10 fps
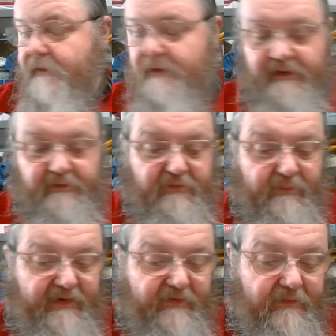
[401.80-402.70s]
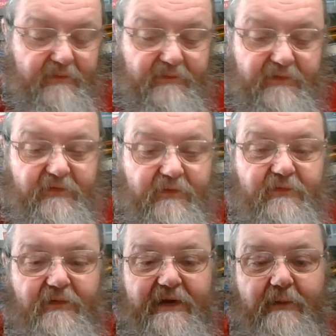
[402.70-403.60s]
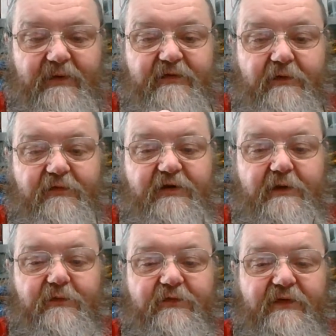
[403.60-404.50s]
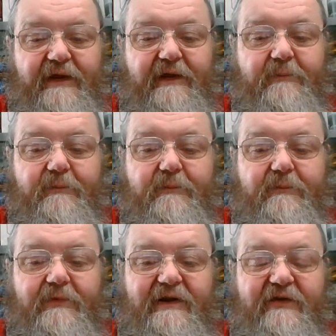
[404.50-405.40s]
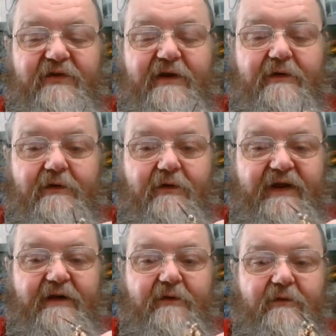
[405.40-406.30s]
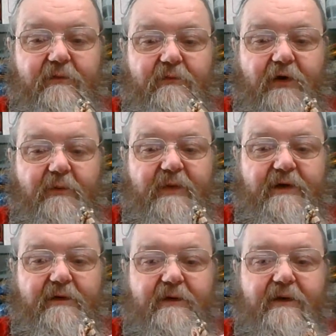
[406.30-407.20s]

Again, some of these guys have got helmets, they've got shields. They're classic late Roman